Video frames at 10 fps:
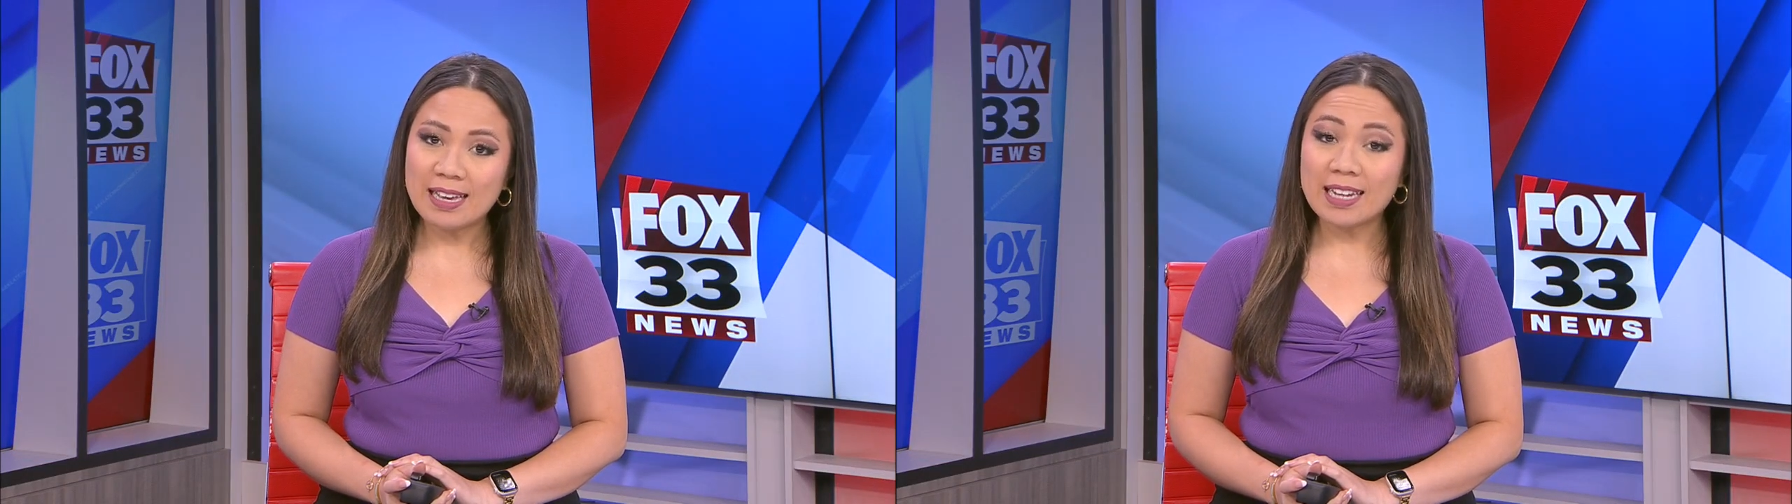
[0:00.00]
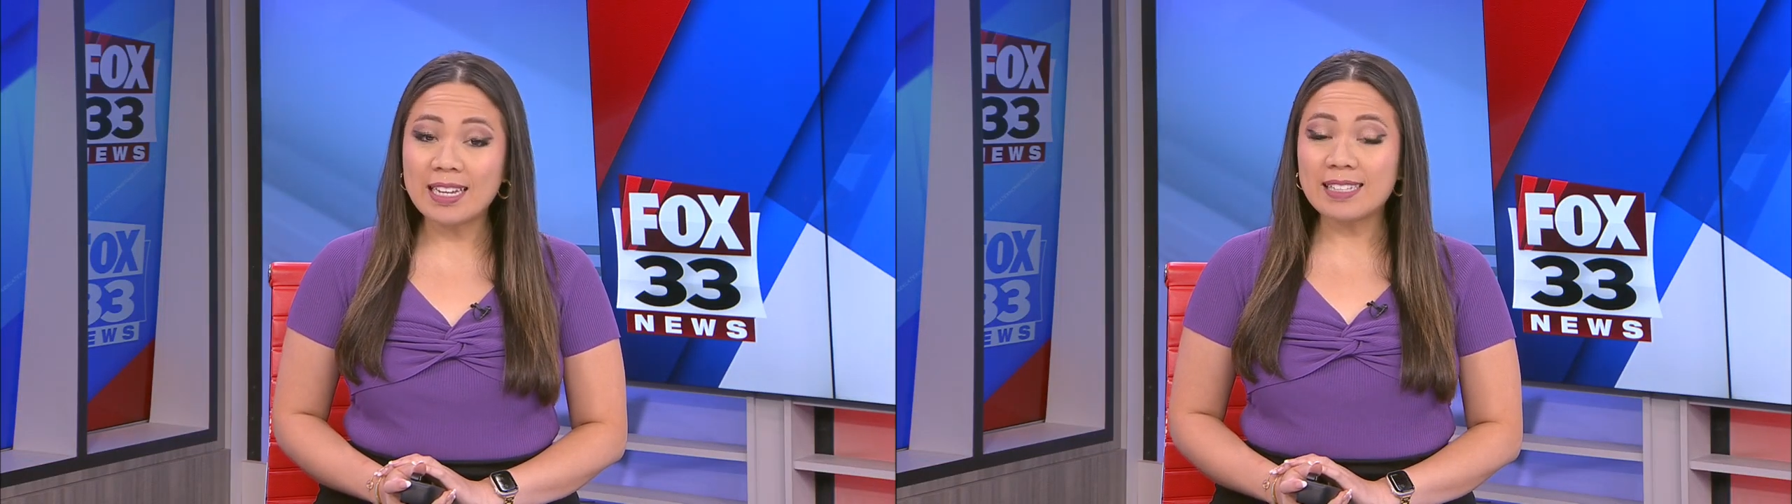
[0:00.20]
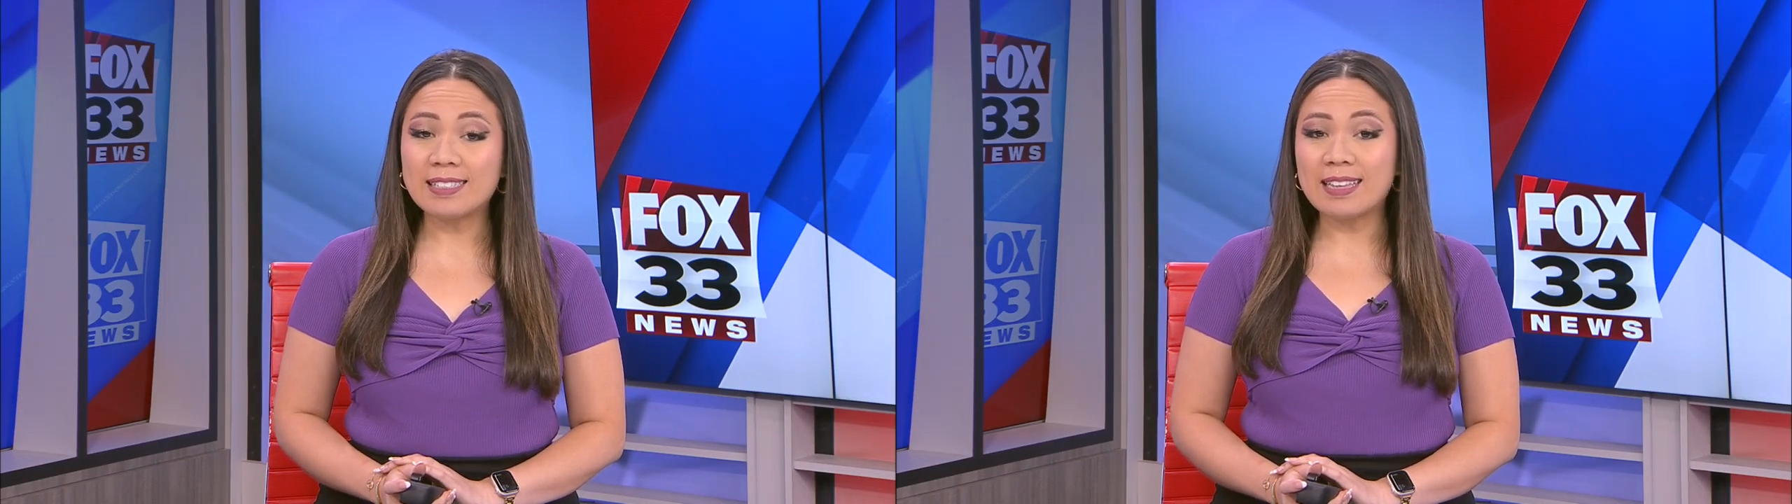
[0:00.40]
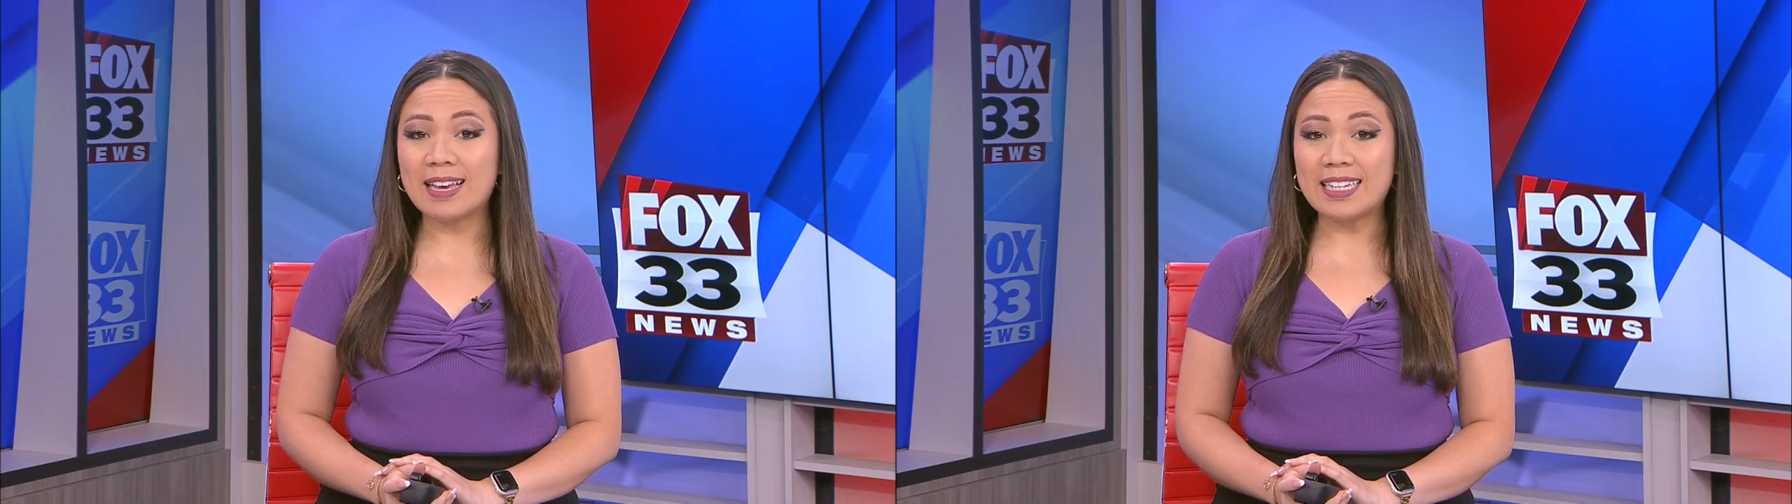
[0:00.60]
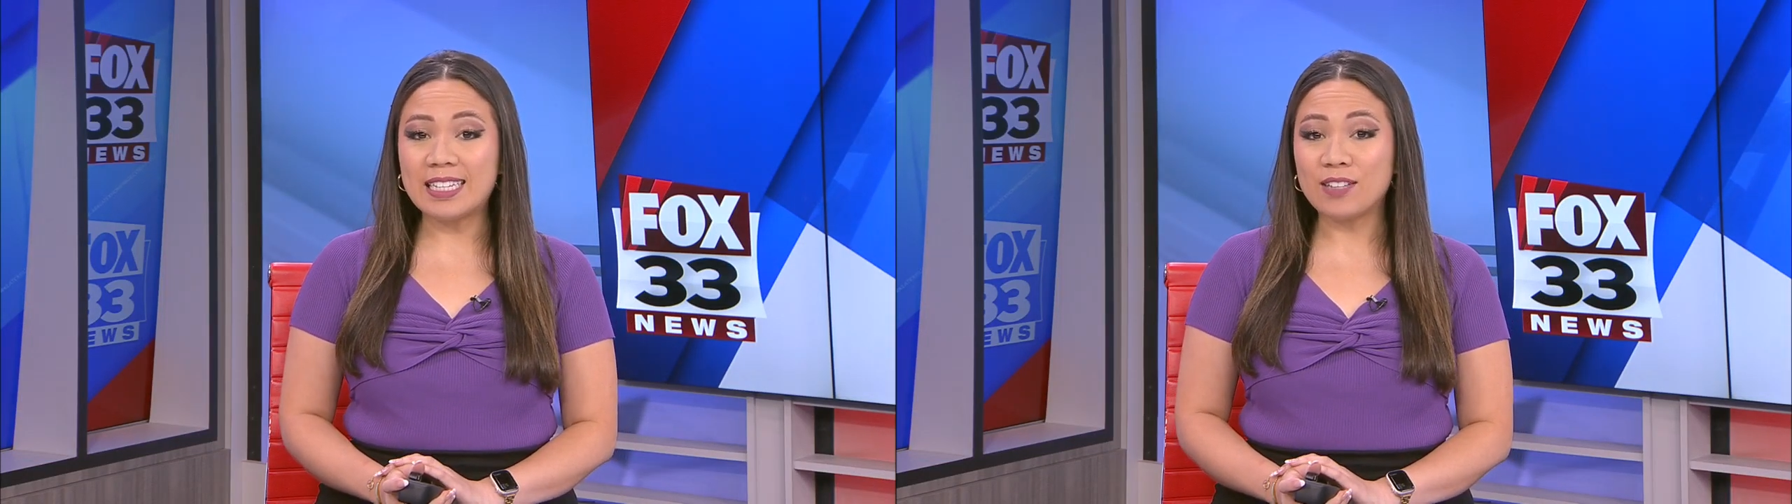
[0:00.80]
and he
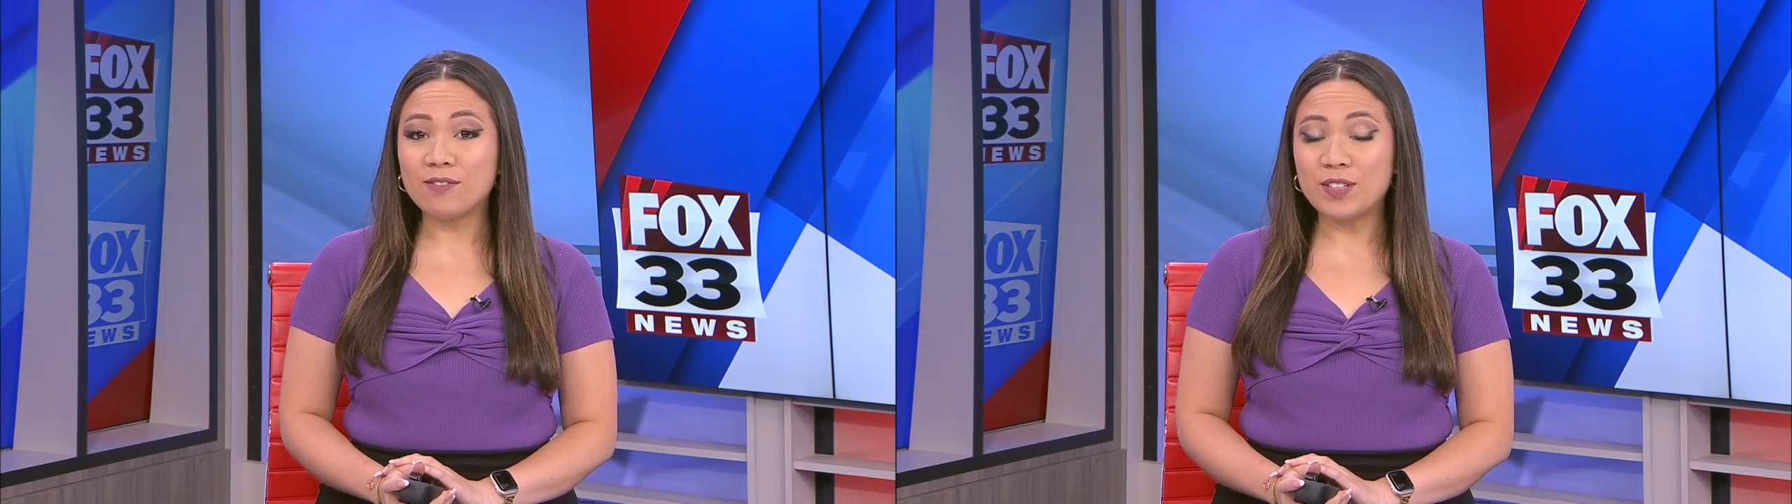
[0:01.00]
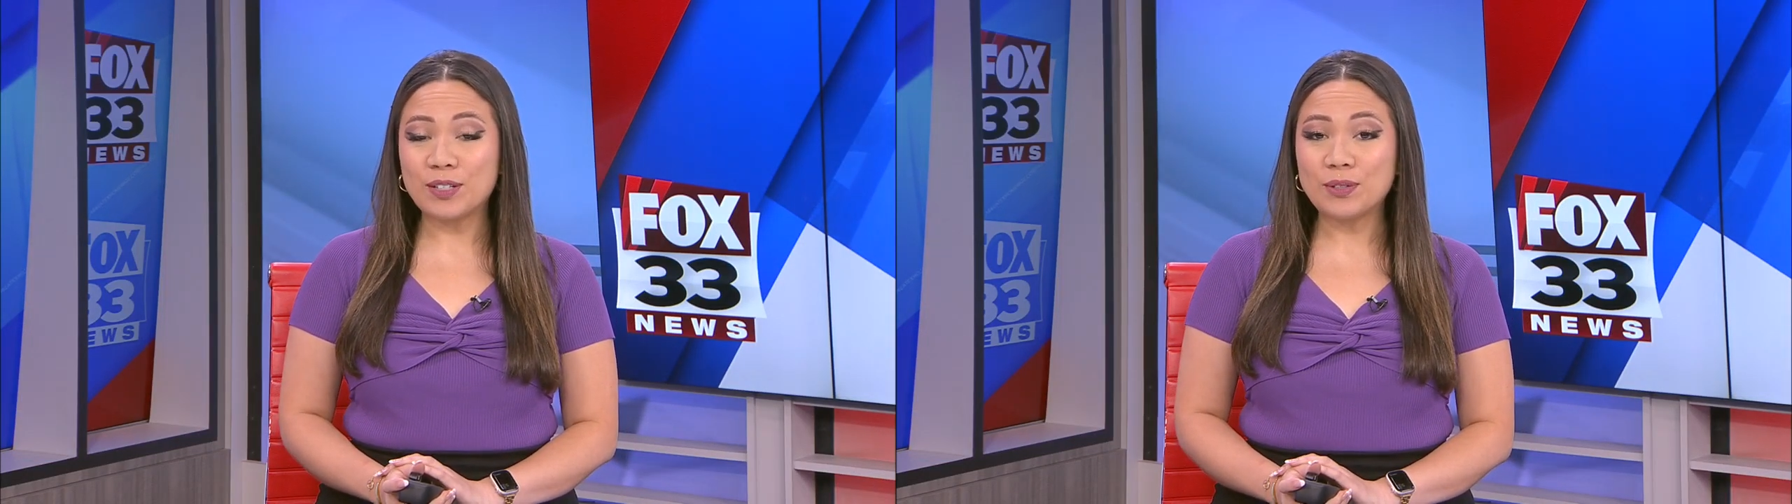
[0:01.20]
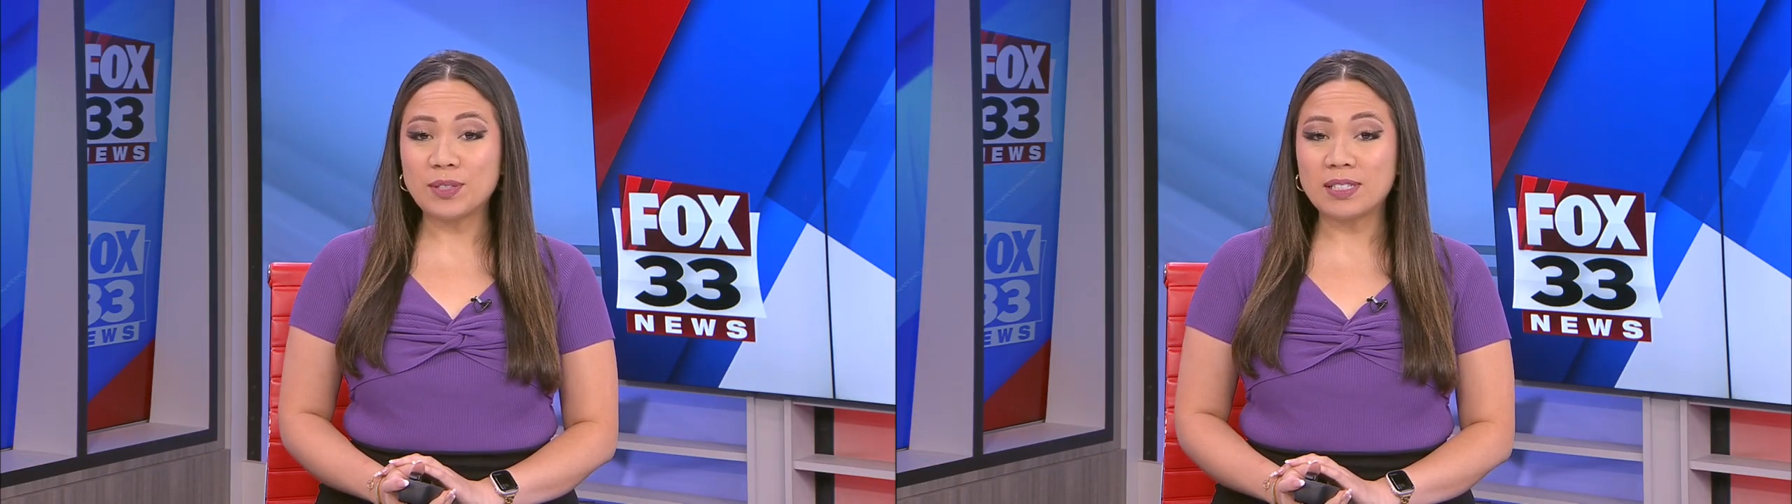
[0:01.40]
said he feels